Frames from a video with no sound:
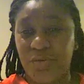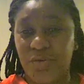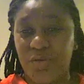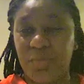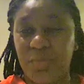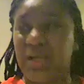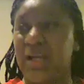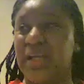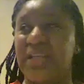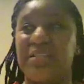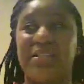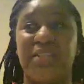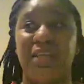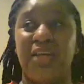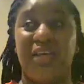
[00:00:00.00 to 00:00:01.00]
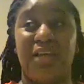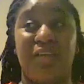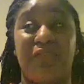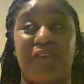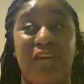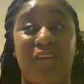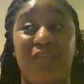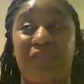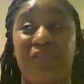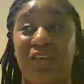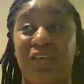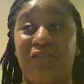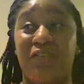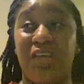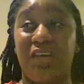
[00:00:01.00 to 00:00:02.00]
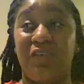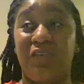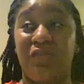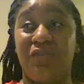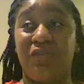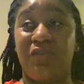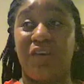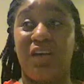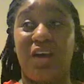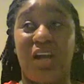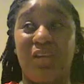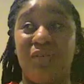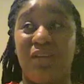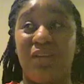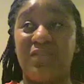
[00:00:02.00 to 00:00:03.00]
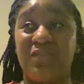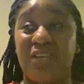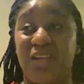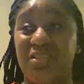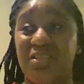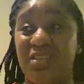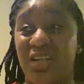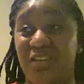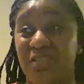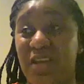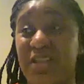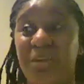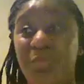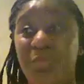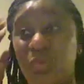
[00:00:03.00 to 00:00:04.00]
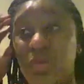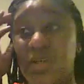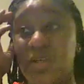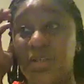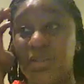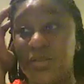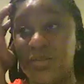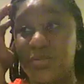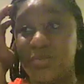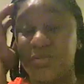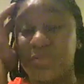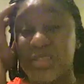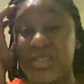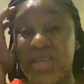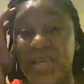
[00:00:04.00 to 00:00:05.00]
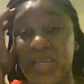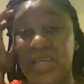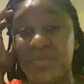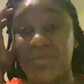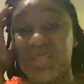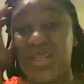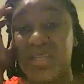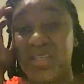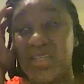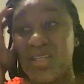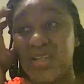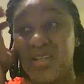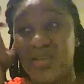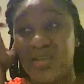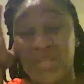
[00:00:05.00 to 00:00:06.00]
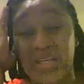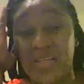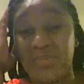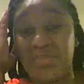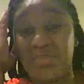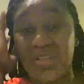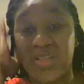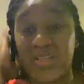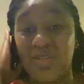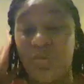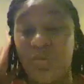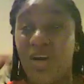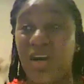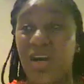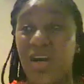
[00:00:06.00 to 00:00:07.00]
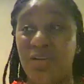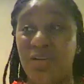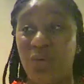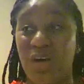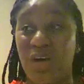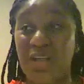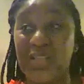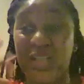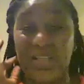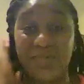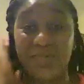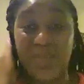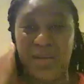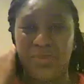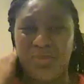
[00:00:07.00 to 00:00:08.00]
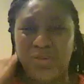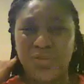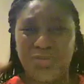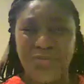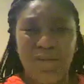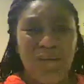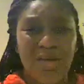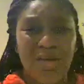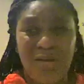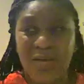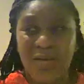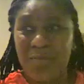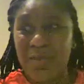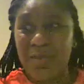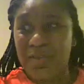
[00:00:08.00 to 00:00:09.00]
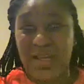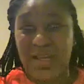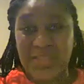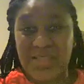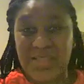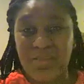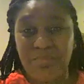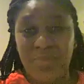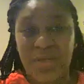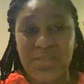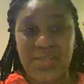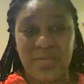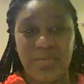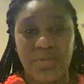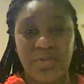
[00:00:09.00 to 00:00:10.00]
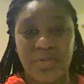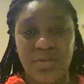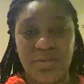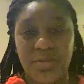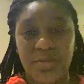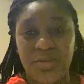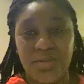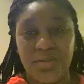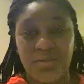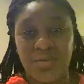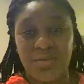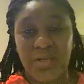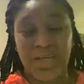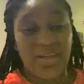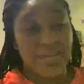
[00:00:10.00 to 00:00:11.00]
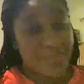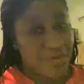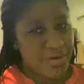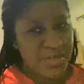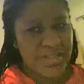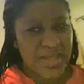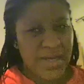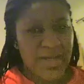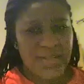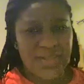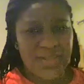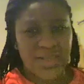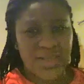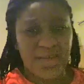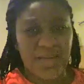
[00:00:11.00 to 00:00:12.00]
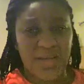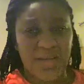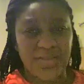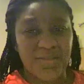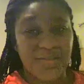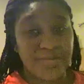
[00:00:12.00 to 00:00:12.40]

Because if God would have said Crystal write a book, it's like him telling Peter to walk on the water and he's like, but that is impossible. And of course I had said that.